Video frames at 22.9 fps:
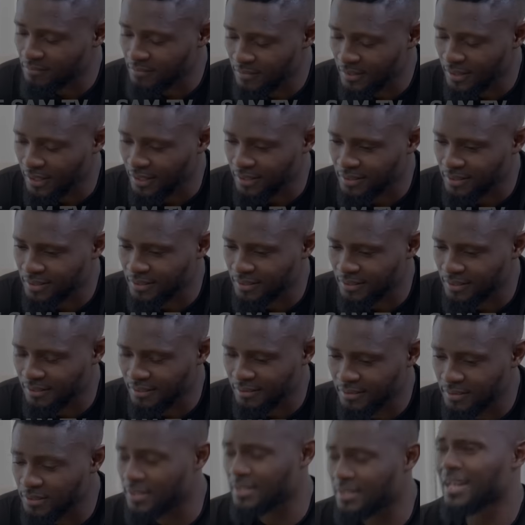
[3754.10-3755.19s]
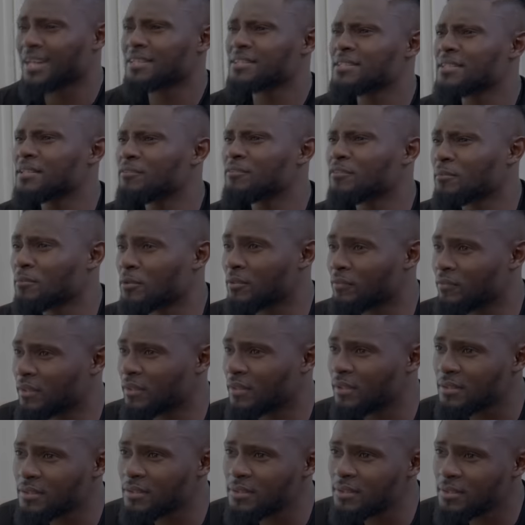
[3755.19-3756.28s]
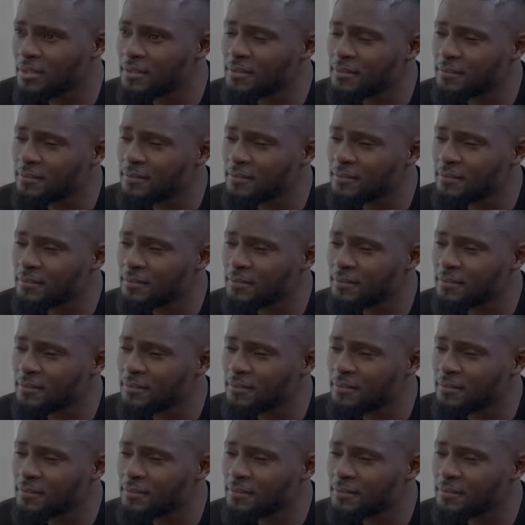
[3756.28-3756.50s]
Yes, she's actually from your village.